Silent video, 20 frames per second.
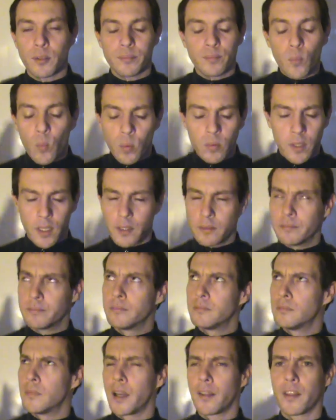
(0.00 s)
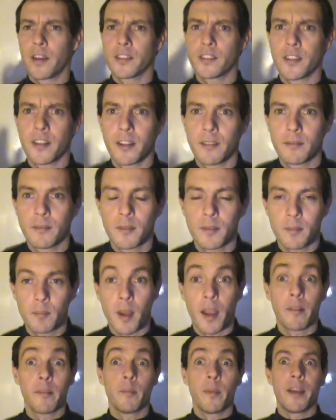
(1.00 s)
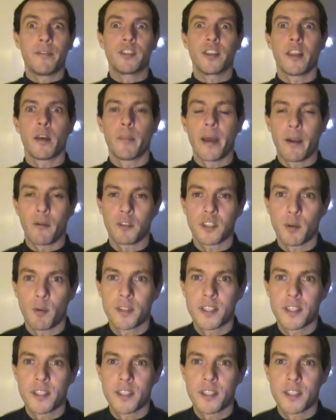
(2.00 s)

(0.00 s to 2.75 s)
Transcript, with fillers: Or uh, I think I said that I may have said that backwards.